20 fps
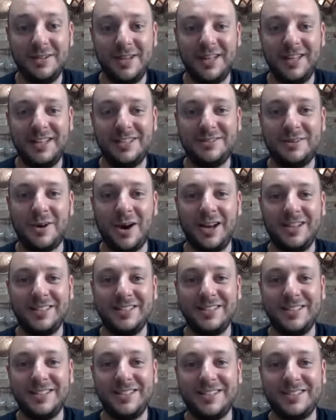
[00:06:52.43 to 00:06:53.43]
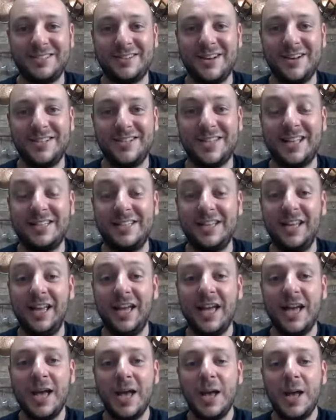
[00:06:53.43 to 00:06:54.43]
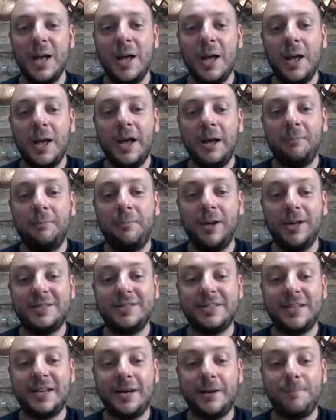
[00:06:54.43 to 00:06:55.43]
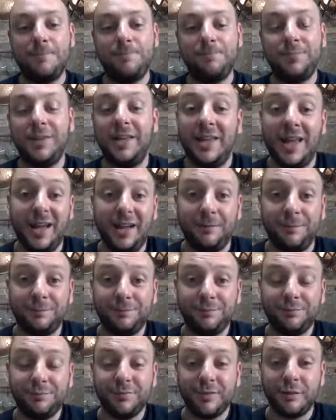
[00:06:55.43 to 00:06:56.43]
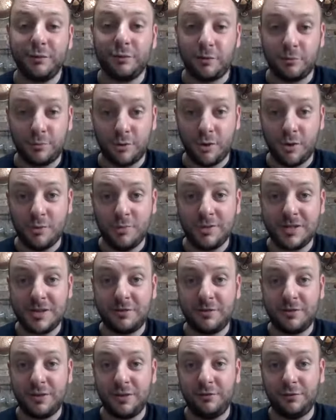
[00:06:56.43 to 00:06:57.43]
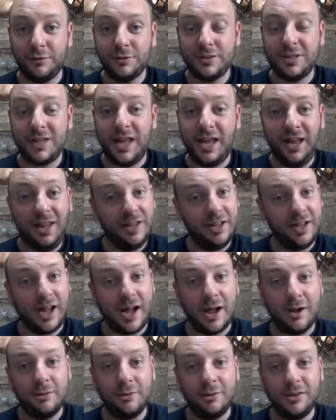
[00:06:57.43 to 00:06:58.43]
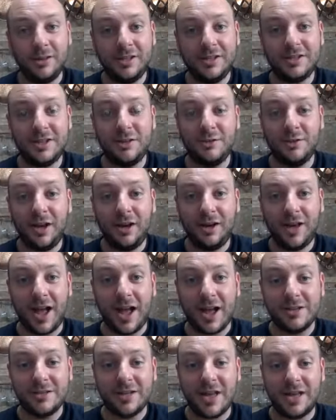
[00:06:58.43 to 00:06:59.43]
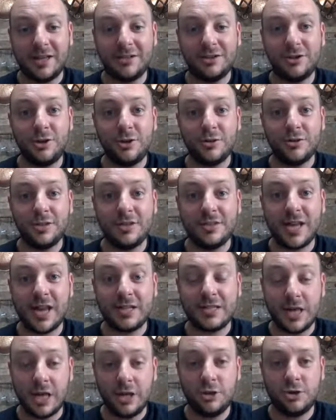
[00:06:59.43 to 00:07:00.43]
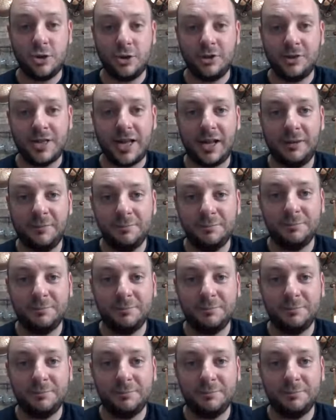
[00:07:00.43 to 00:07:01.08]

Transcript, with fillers: It's quite a strange setting. But yeah, from Rome is everything for today. I will see you there, guys, and to your success, enjoy your day.